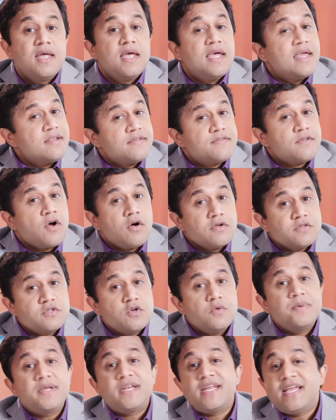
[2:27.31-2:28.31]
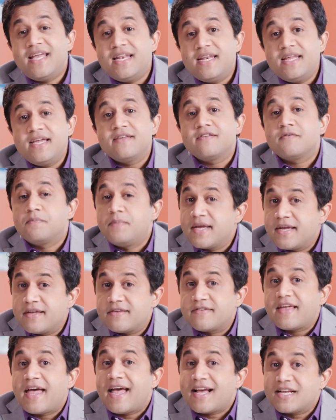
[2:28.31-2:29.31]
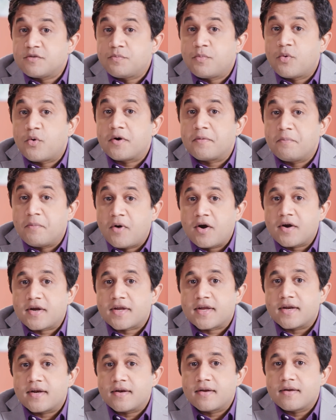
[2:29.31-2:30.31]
It has also been India's biggest export market.